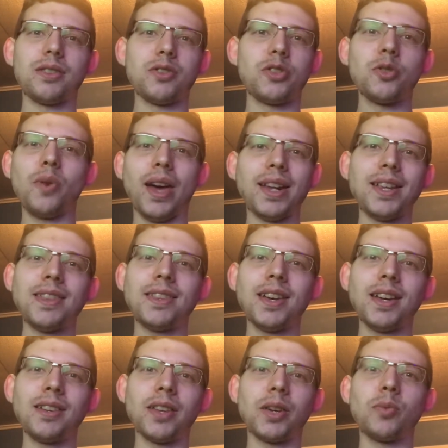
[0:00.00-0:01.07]
do
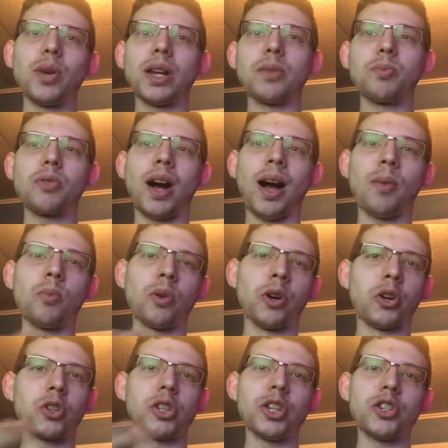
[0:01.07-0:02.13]
anything. Like we had a problem where
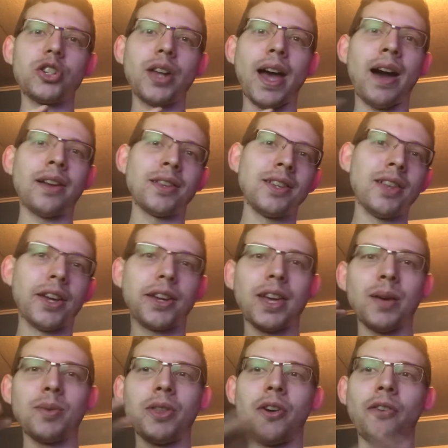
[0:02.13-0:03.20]
it glitched out, and he like
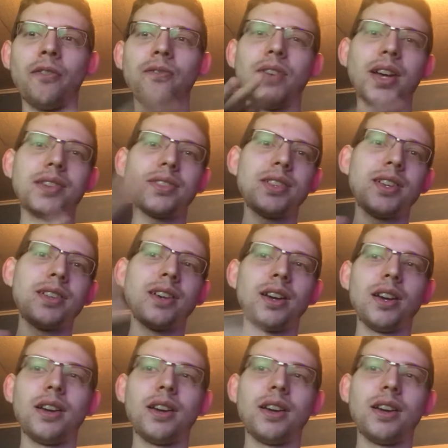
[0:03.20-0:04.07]
came in there and fixed it.